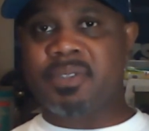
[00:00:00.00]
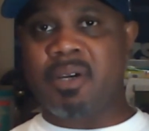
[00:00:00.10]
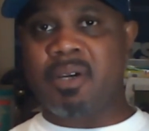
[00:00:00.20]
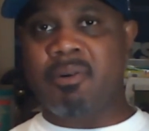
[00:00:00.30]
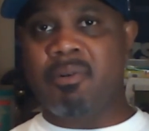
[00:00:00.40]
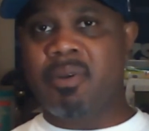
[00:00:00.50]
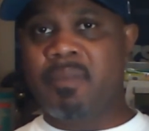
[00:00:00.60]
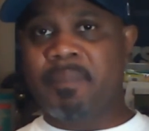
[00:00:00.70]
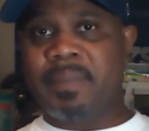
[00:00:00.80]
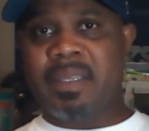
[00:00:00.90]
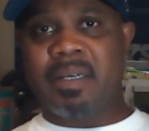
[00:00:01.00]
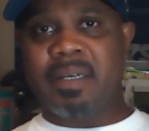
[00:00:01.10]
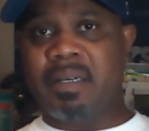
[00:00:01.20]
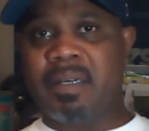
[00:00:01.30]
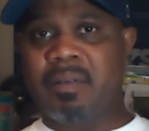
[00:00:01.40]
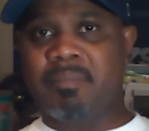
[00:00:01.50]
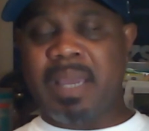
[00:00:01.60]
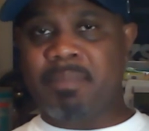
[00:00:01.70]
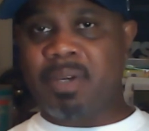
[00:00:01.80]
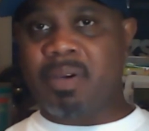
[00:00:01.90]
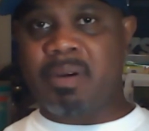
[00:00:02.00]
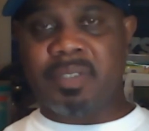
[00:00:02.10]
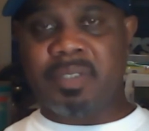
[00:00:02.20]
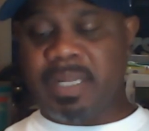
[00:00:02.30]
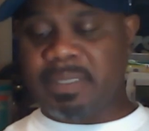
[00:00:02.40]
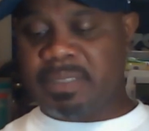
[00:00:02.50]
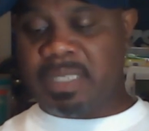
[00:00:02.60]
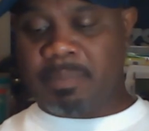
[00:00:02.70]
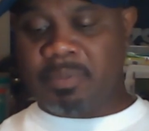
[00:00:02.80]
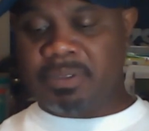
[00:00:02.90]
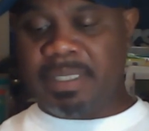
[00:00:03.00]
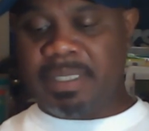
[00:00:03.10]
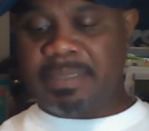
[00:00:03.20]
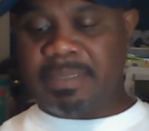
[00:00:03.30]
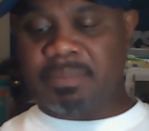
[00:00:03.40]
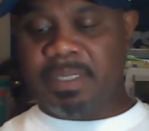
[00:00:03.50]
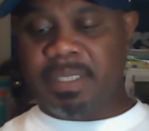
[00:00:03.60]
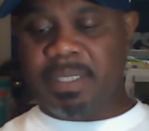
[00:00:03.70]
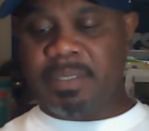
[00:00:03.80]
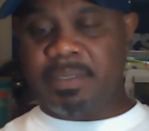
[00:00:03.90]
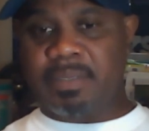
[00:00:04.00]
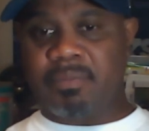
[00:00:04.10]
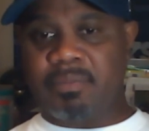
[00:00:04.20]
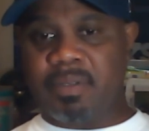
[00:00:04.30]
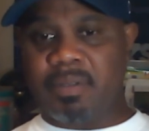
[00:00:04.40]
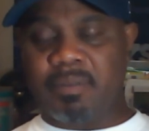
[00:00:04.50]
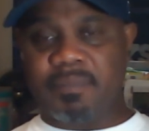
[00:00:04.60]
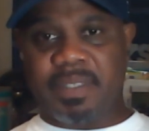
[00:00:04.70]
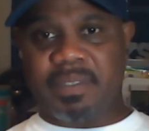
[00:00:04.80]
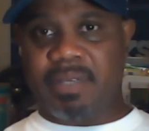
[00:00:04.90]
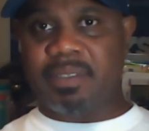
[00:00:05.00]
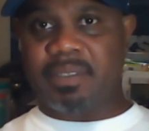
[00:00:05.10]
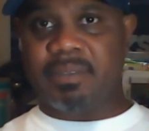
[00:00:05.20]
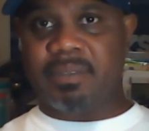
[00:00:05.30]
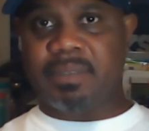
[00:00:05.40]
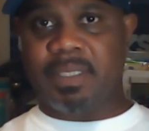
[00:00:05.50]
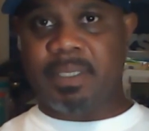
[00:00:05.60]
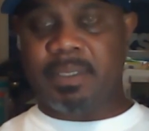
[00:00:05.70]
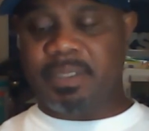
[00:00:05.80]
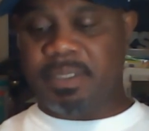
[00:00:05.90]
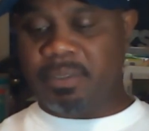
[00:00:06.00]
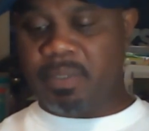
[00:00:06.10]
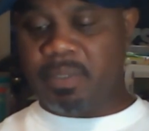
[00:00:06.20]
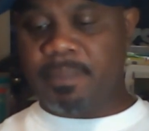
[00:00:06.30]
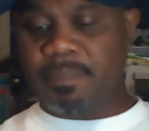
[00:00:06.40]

So Mike McCarthy and Dallas Cowboys, they got some things on that they're going to deal with.